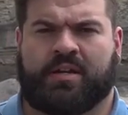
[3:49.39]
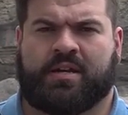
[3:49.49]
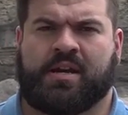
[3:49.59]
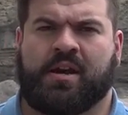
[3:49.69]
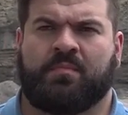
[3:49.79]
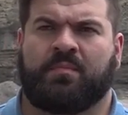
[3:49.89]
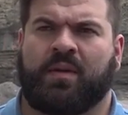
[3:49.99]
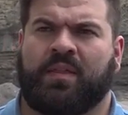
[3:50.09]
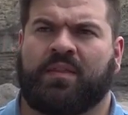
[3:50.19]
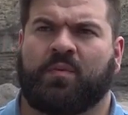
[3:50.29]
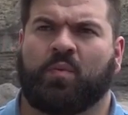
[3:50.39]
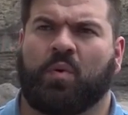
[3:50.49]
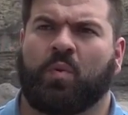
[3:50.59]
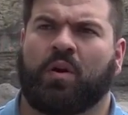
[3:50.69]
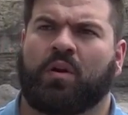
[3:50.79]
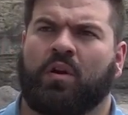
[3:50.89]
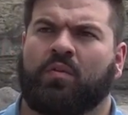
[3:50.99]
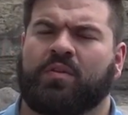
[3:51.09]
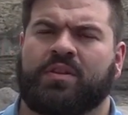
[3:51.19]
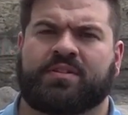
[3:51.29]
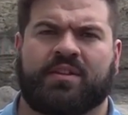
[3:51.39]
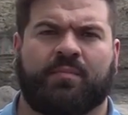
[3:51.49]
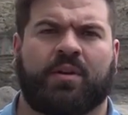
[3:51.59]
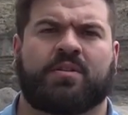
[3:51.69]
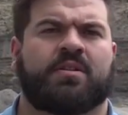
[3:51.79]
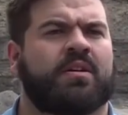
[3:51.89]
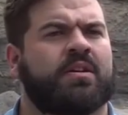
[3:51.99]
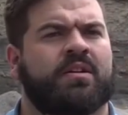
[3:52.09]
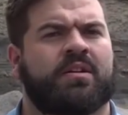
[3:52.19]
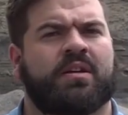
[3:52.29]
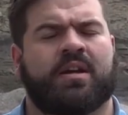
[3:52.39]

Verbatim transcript: Um, and then we'll work over the summer to